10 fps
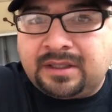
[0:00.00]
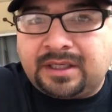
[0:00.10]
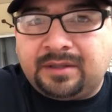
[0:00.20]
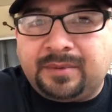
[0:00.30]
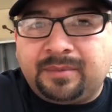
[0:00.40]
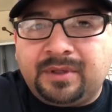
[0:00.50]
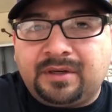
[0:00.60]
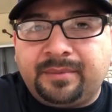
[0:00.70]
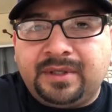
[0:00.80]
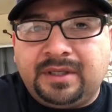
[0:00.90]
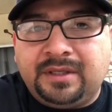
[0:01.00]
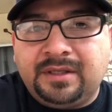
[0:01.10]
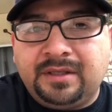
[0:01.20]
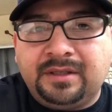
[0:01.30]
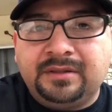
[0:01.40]
got a little bit of blood on me.
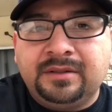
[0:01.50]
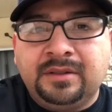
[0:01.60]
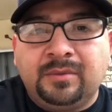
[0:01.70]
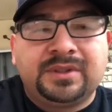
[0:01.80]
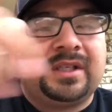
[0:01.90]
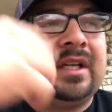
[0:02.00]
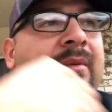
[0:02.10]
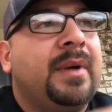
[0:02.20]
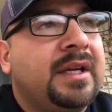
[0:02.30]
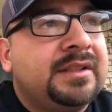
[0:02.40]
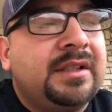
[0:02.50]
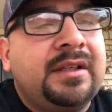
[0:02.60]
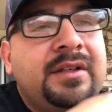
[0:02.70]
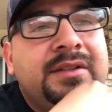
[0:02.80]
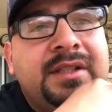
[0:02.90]
Once I get him back
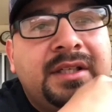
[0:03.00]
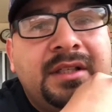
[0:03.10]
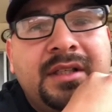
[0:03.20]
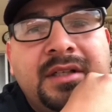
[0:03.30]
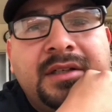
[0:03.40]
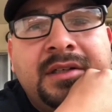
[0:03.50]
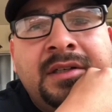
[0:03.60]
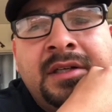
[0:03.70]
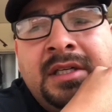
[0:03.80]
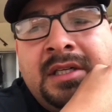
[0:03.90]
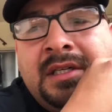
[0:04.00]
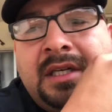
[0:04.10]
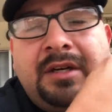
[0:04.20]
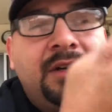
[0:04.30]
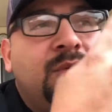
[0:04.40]
inside here in a second, then
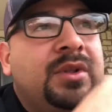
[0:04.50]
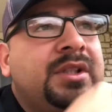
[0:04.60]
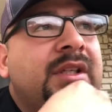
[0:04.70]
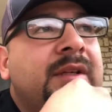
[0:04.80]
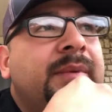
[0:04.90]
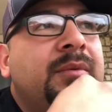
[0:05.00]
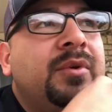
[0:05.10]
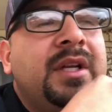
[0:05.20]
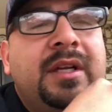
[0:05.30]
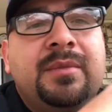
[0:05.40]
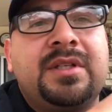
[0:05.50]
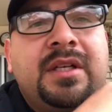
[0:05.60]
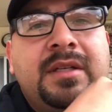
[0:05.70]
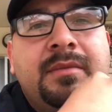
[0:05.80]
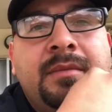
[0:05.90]
I'll get washed up and we'll get him to
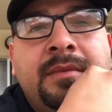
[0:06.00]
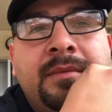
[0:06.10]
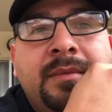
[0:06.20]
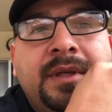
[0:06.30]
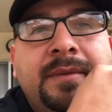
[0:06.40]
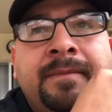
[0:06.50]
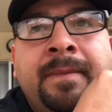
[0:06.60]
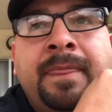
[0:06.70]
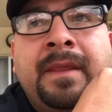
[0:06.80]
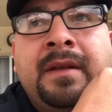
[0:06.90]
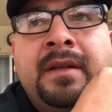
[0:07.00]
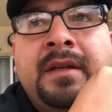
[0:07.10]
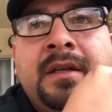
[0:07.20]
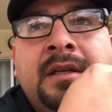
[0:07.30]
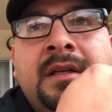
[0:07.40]
sleep. But
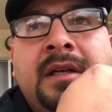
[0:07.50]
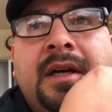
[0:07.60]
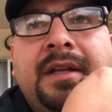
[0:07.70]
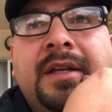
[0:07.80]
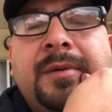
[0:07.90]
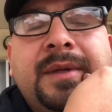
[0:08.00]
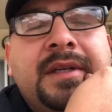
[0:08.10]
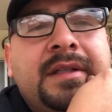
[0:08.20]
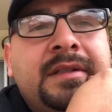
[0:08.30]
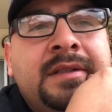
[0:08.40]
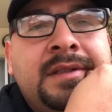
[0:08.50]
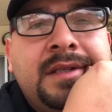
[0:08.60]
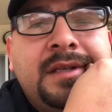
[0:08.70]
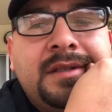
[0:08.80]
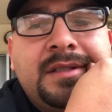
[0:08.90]
I think he'll be good.
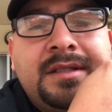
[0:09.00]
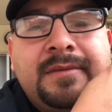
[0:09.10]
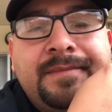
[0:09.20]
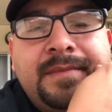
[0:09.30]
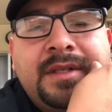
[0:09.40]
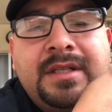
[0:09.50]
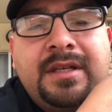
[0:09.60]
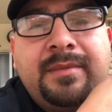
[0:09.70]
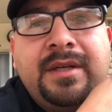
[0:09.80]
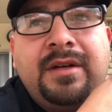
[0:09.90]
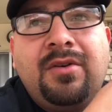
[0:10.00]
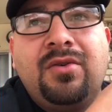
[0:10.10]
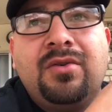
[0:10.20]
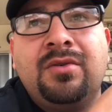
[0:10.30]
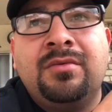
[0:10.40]
You know, it's gonna be a
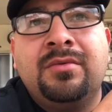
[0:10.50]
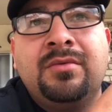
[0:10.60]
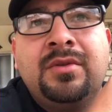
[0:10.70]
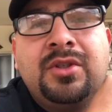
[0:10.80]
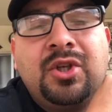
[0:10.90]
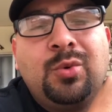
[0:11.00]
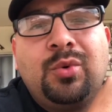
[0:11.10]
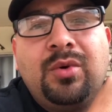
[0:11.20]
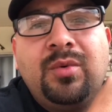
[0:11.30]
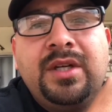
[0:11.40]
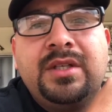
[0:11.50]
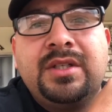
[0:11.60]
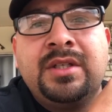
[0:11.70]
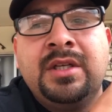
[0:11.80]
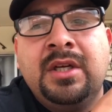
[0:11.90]
long 2 or 3
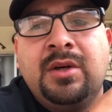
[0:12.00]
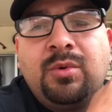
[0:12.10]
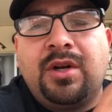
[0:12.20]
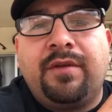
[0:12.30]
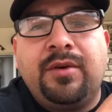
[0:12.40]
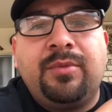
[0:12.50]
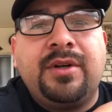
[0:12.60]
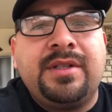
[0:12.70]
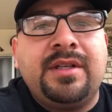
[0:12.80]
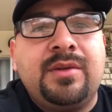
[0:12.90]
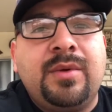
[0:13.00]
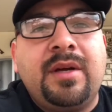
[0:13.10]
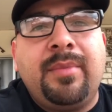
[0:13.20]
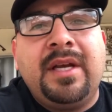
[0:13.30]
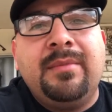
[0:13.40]
weeks recovery process. We
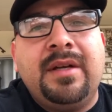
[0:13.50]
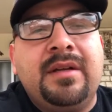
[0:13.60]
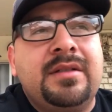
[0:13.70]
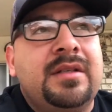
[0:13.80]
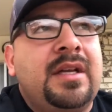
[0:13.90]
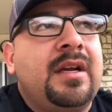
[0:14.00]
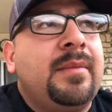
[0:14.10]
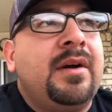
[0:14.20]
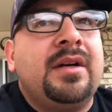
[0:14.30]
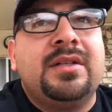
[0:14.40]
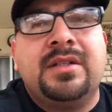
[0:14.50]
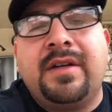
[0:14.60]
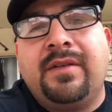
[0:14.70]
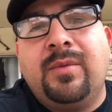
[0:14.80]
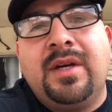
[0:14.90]
got pain meds and antibiotics and
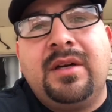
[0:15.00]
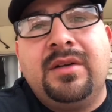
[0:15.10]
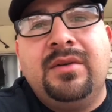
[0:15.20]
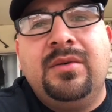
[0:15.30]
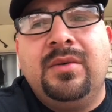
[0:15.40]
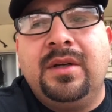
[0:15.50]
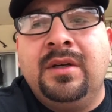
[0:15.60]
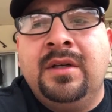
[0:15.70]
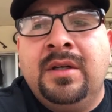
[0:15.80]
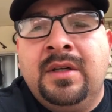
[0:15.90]
stuff that we got to do, and